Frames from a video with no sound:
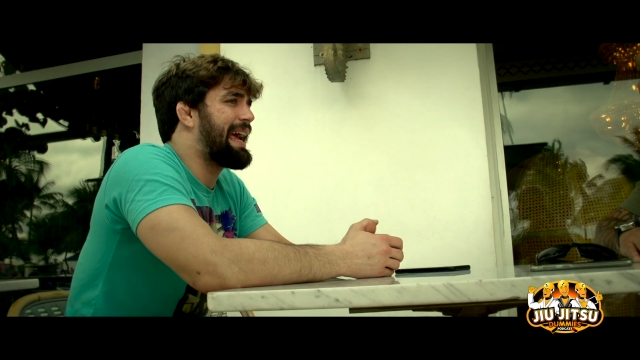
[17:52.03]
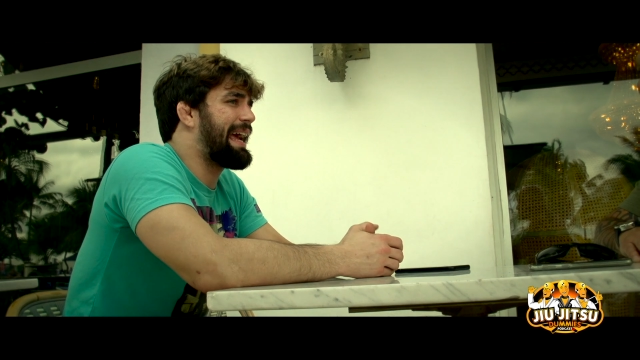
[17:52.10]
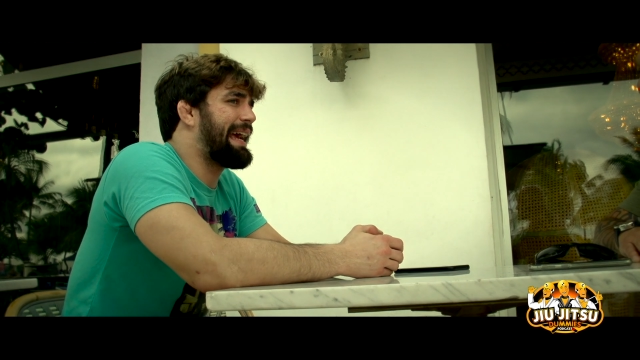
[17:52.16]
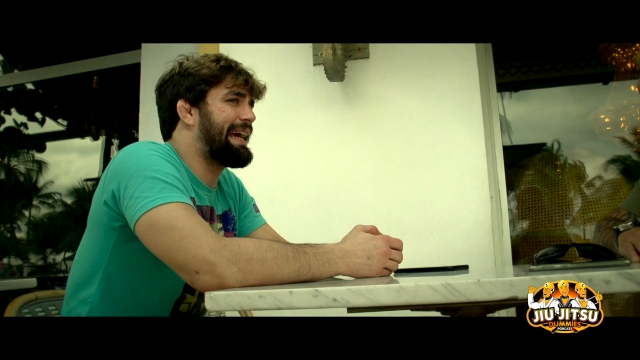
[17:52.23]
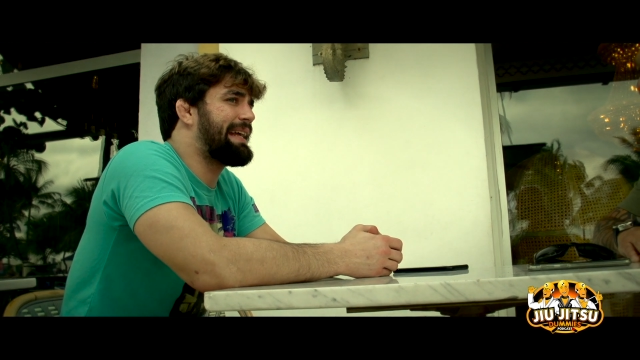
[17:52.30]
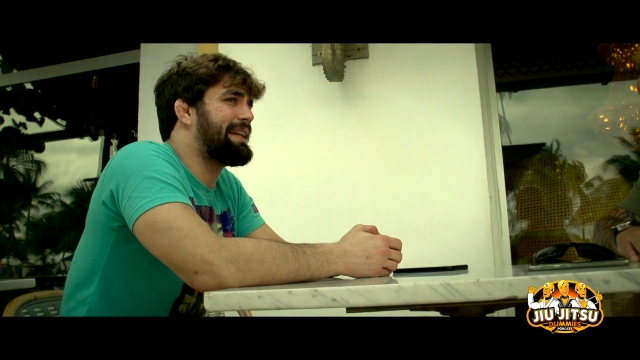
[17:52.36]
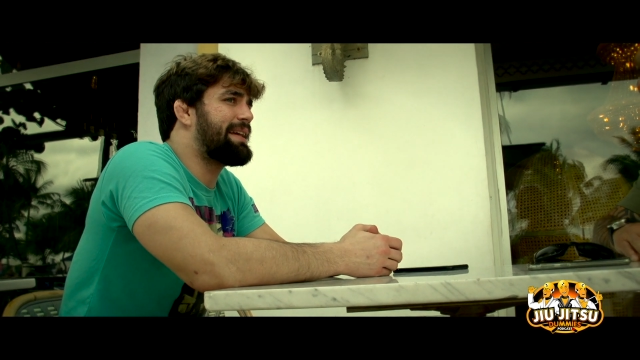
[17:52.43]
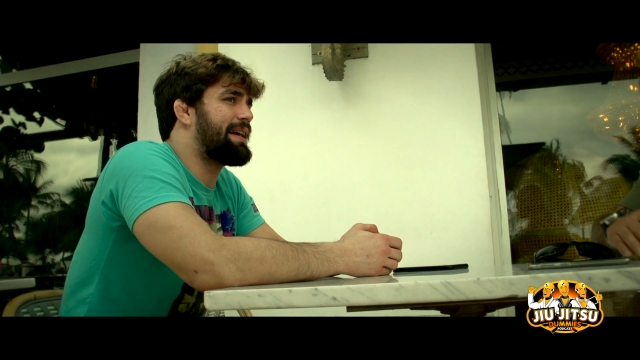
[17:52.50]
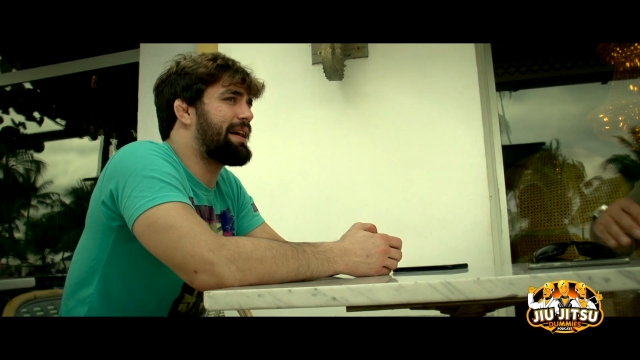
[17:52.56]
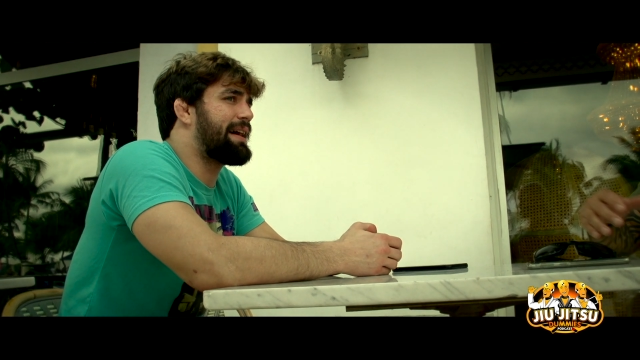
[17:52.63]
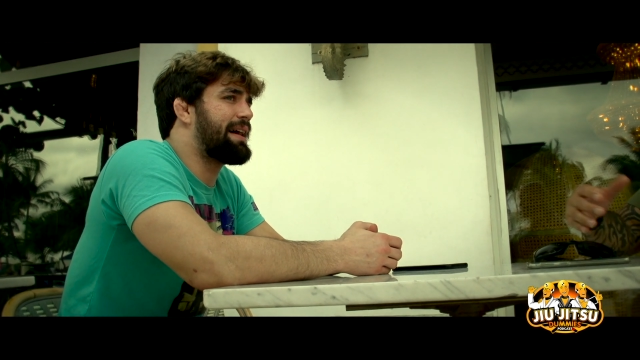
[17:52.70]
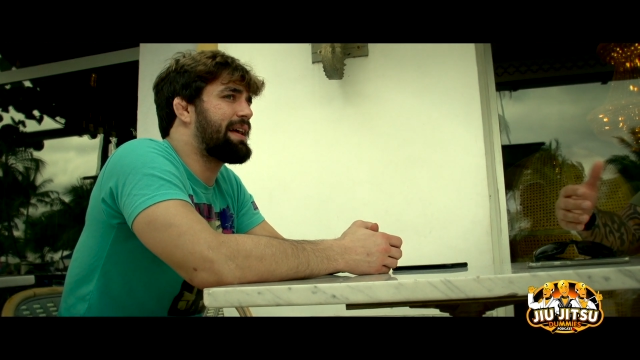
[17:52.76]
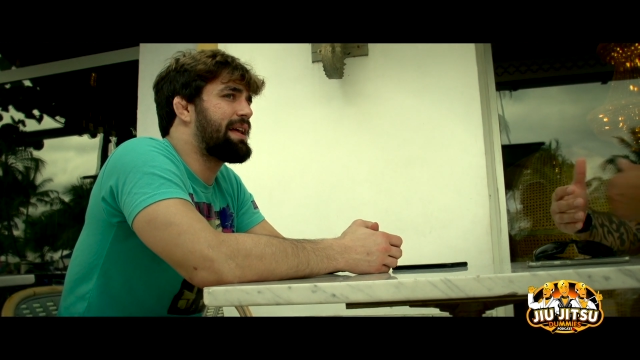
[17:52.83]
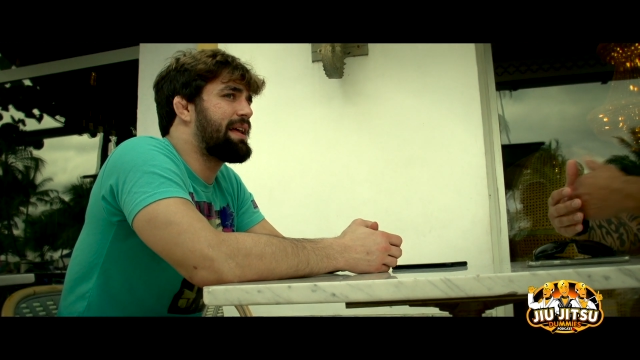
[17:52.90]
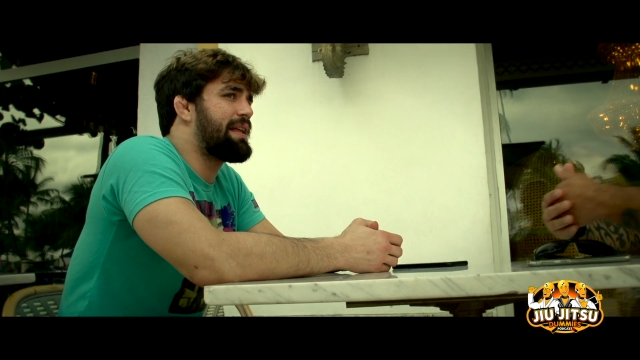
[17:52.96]
And
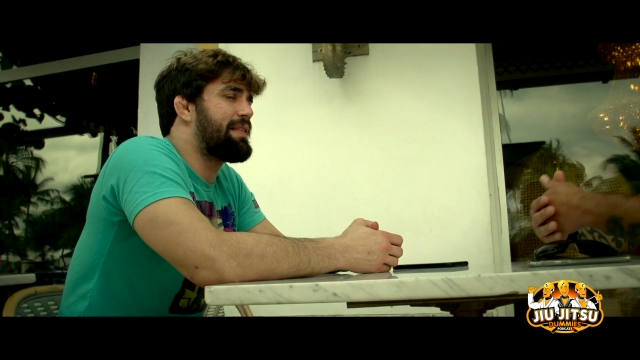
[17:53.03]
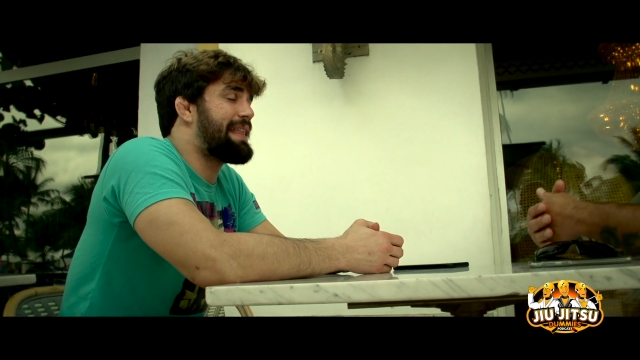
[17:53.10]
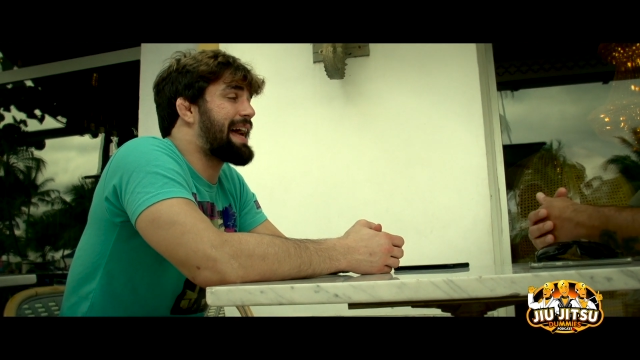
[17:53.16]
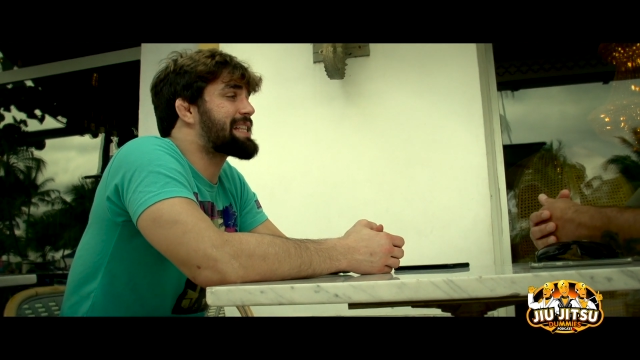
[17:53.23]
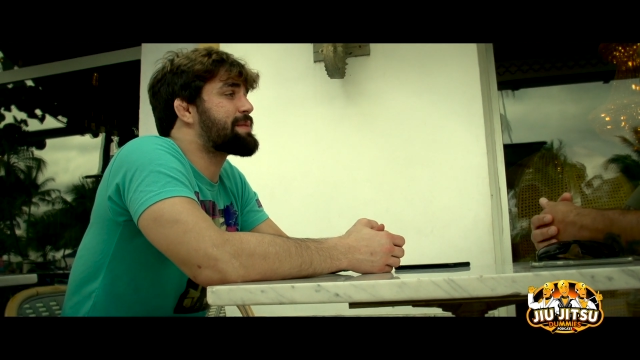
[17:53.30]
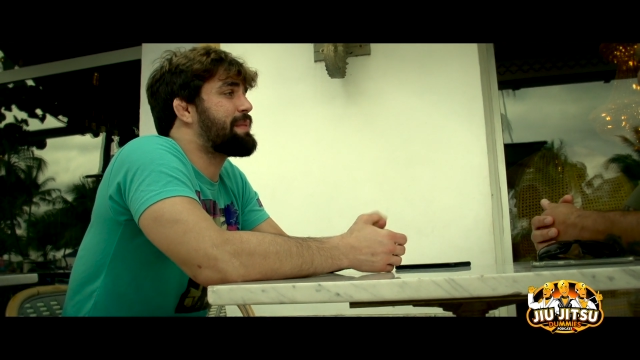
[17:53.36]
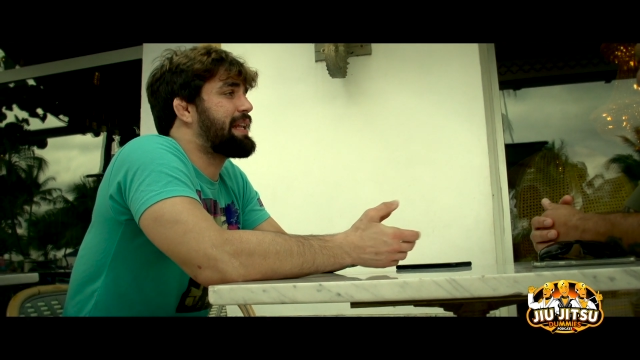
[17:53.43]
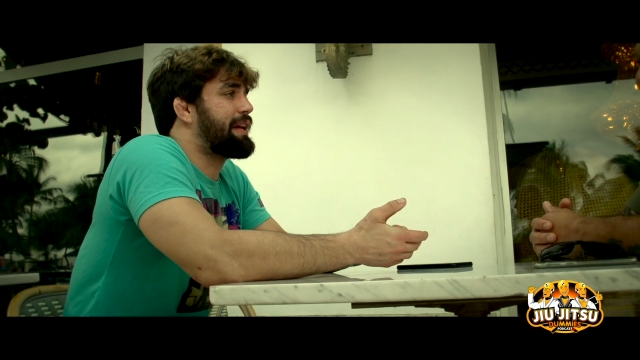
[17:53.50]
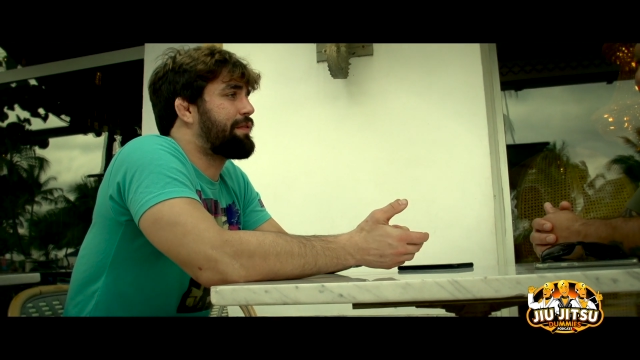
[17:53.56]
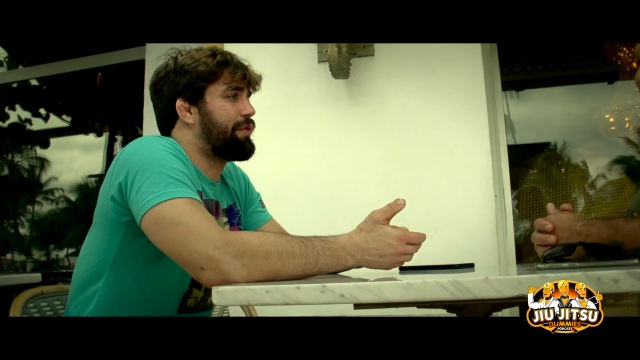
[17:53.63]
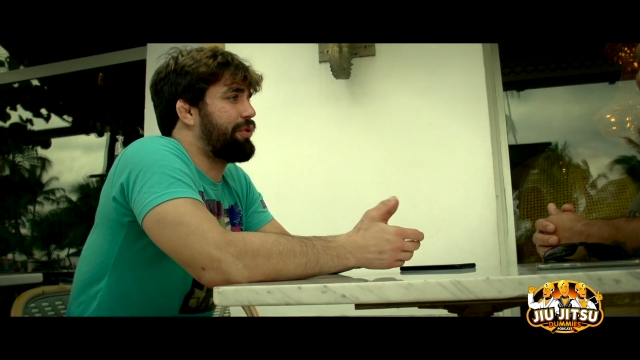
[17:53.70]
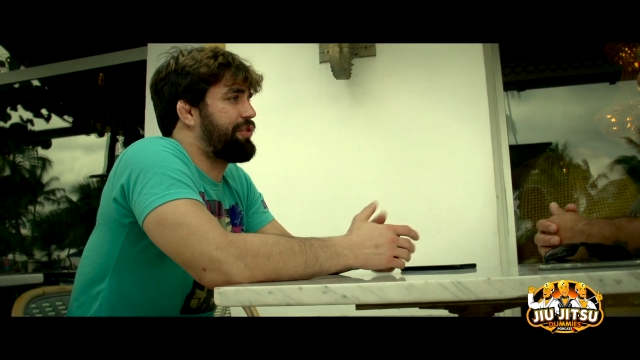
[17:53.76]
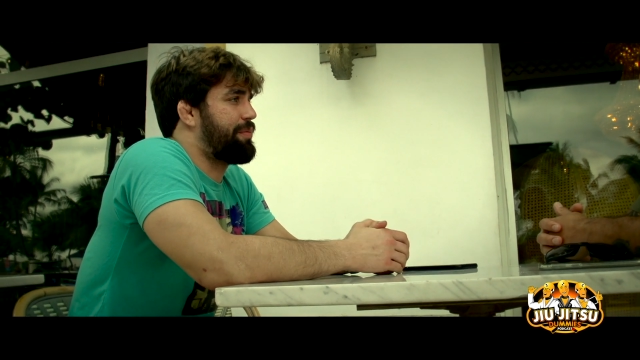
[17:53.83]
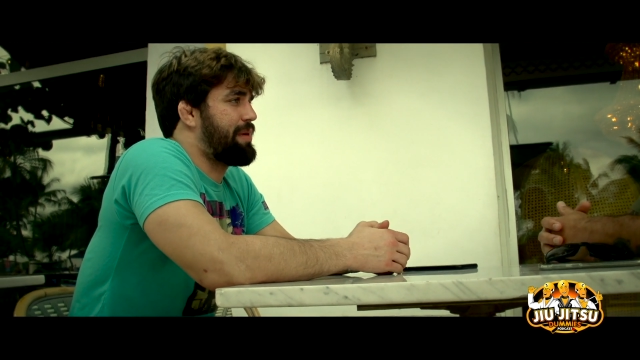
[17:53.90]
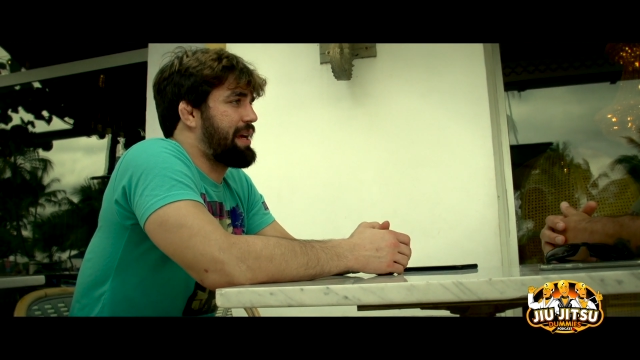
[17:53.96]
that's
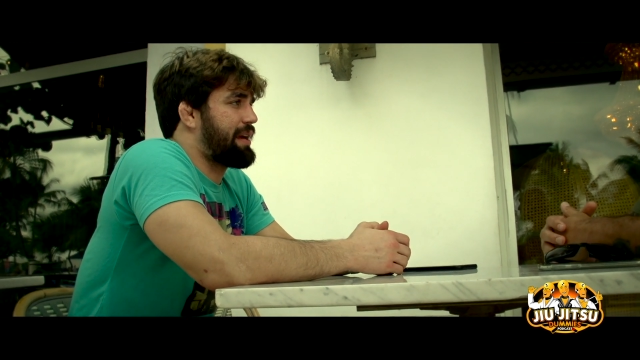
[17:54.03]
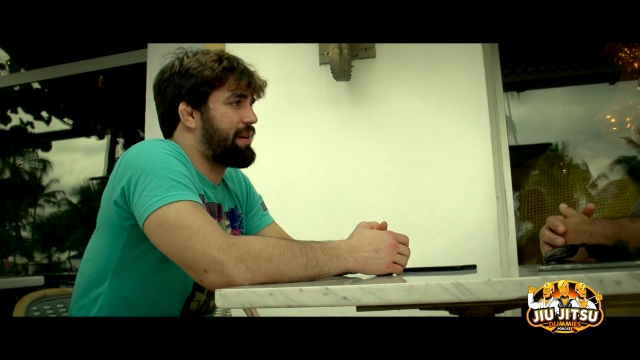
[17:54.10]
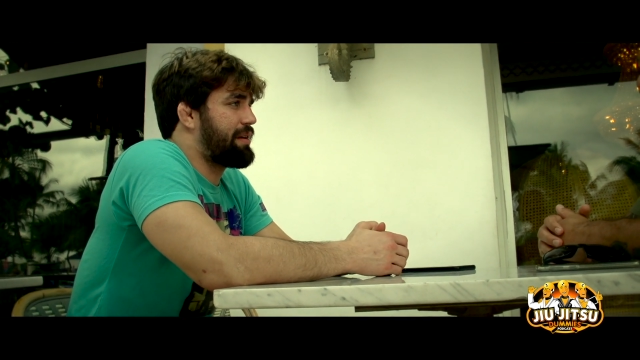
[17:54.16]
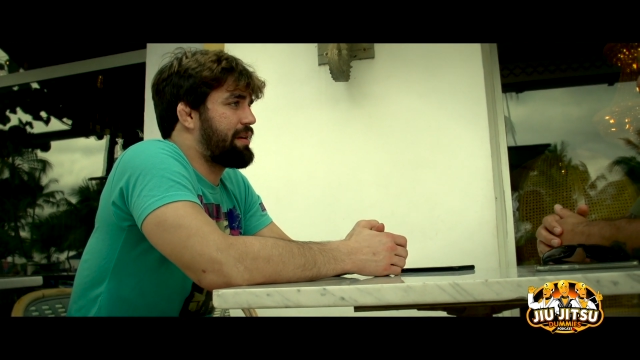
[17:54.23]
meaningful to me.